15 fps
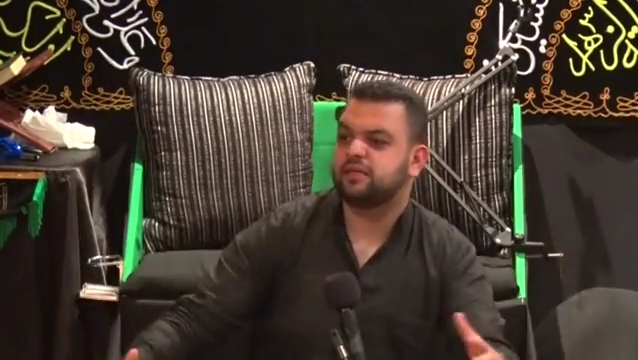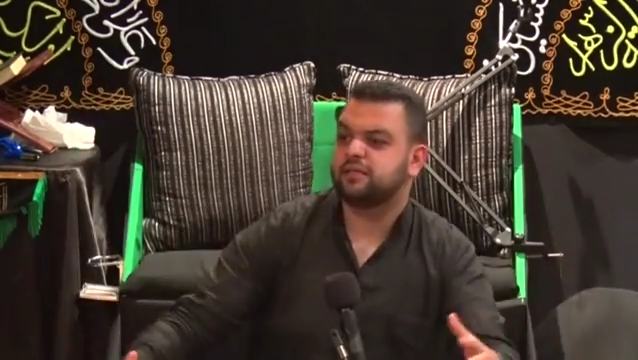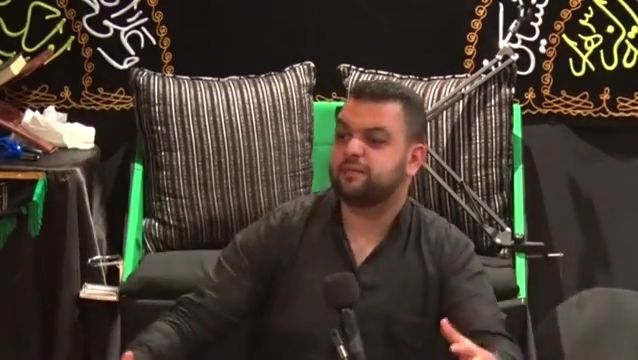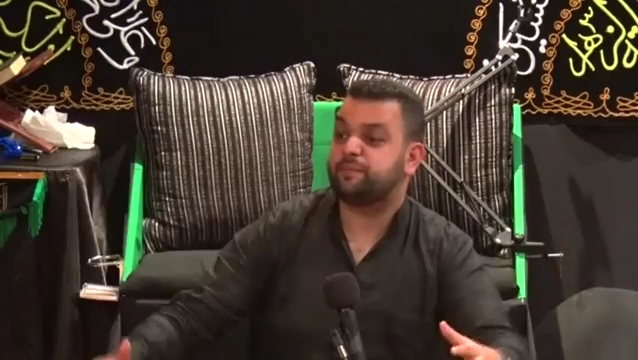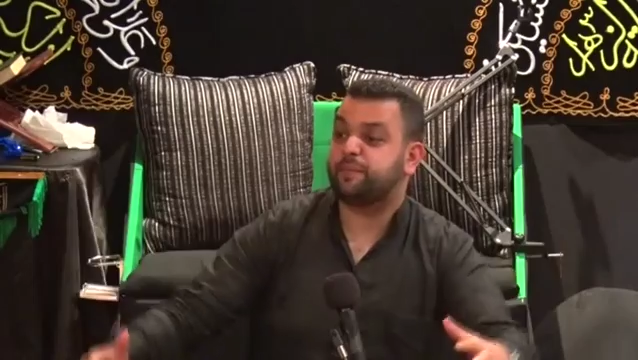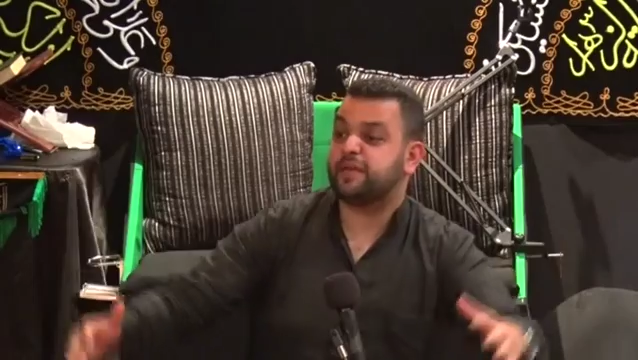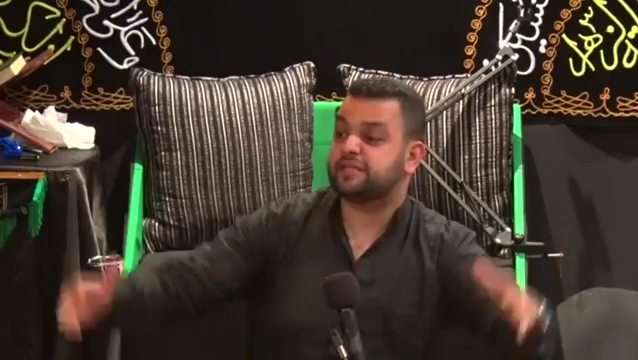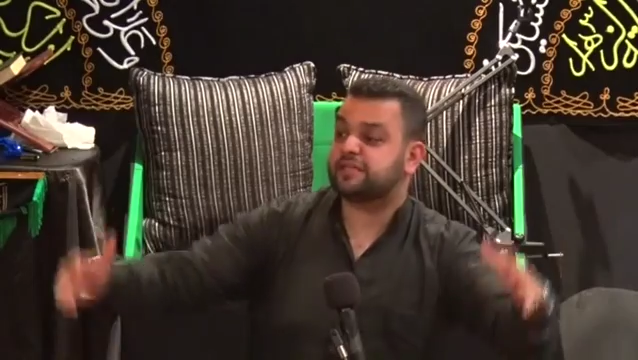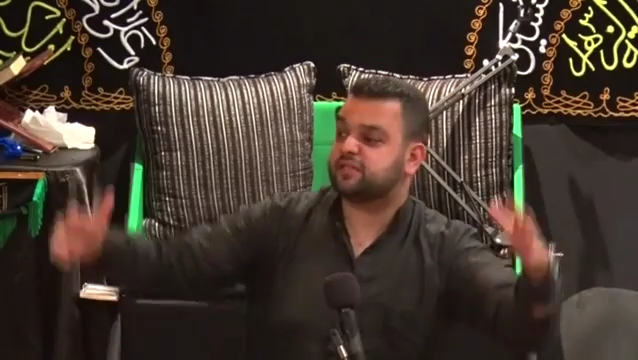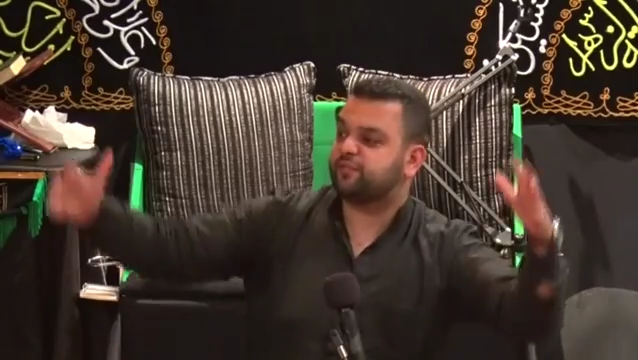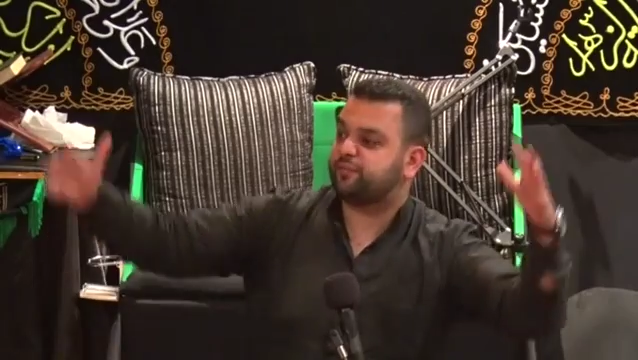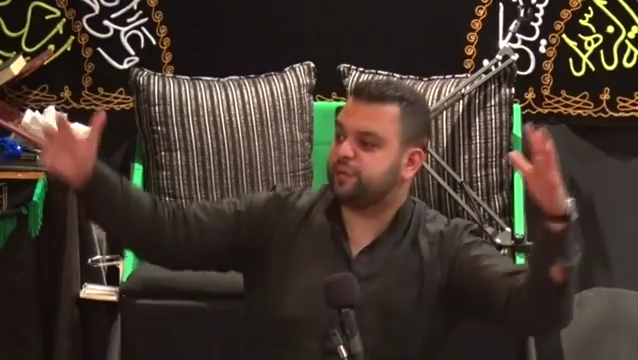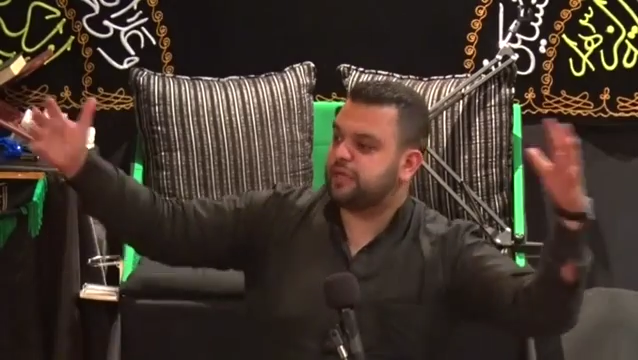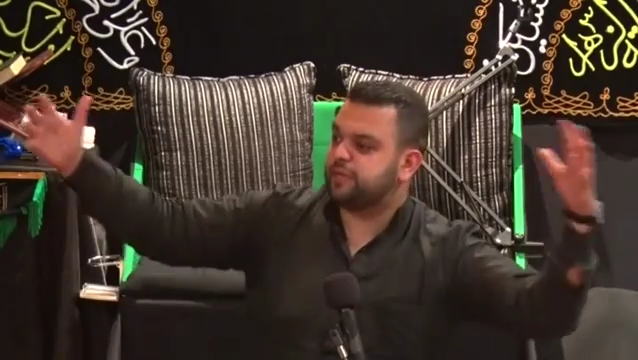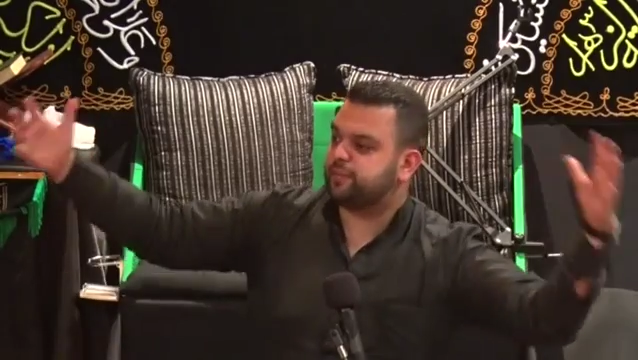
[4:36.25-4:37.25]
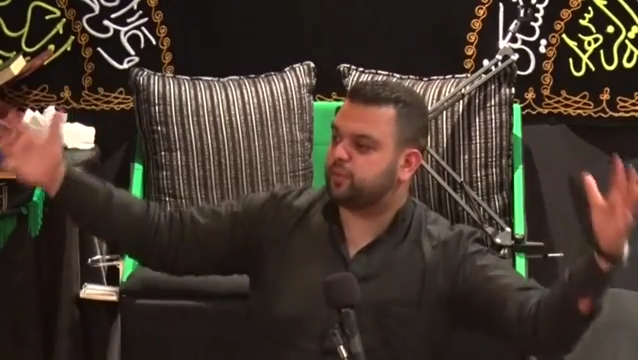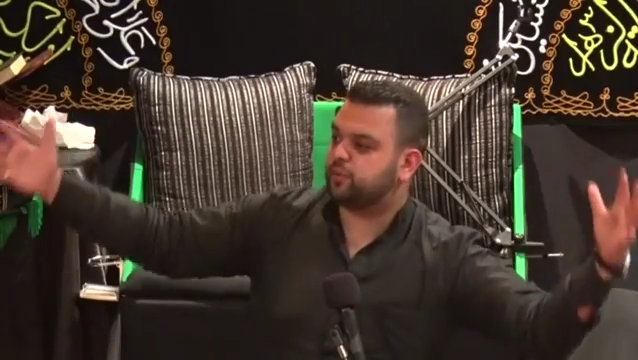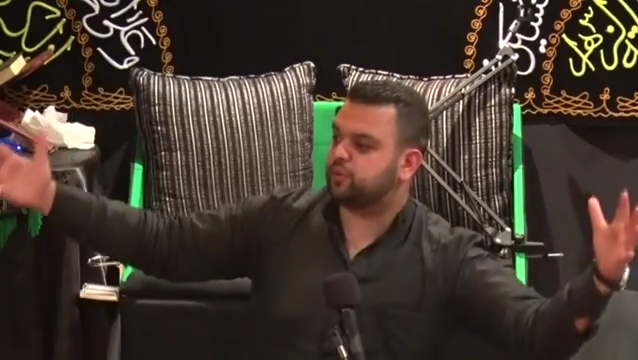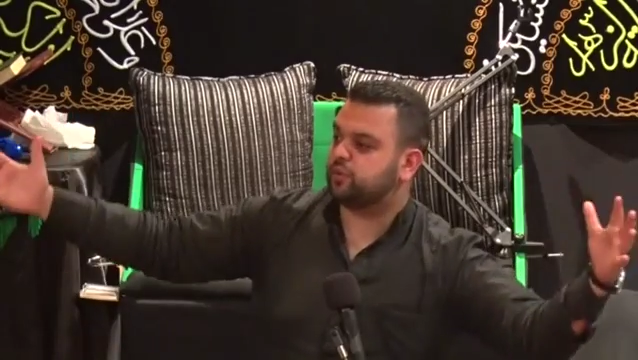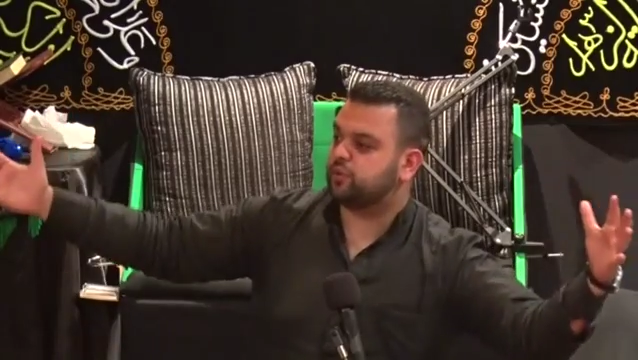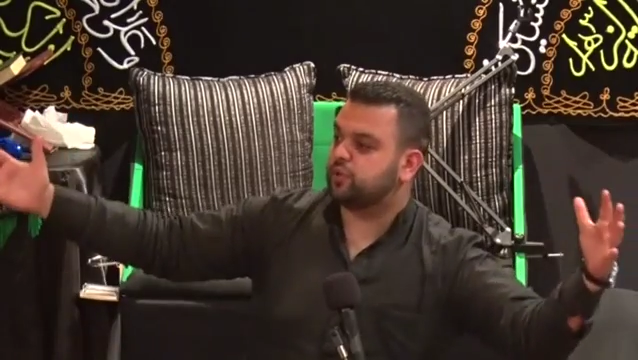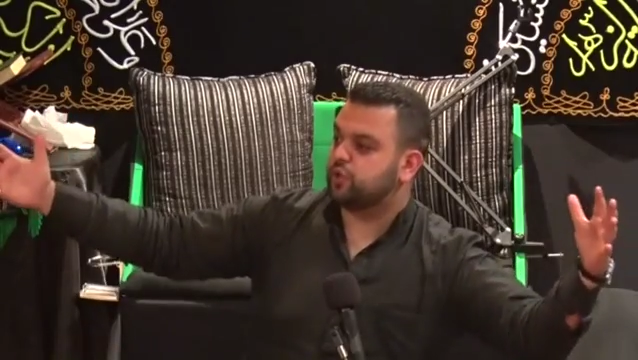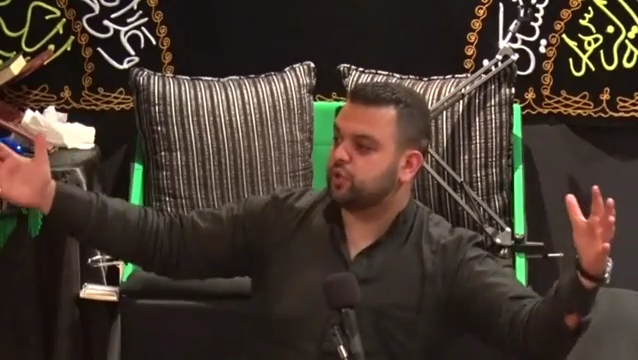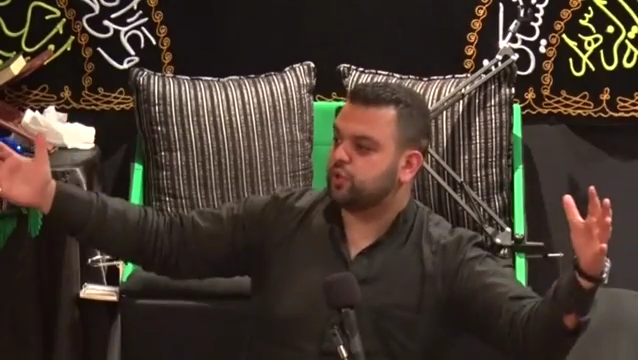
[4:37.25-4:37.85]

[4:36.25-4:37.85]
the best of people,